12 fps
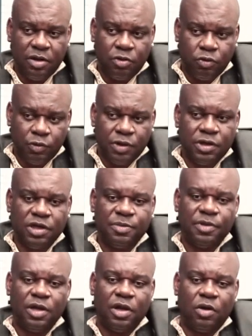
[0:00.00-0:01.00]

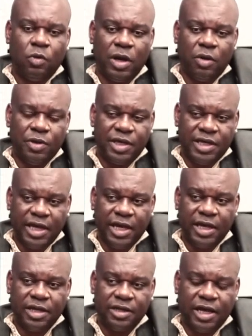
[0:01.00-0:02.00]
curriculum where we
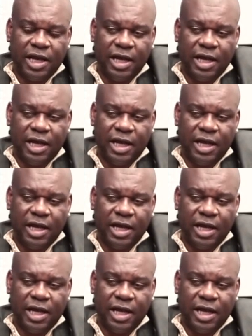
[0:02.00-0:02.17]
can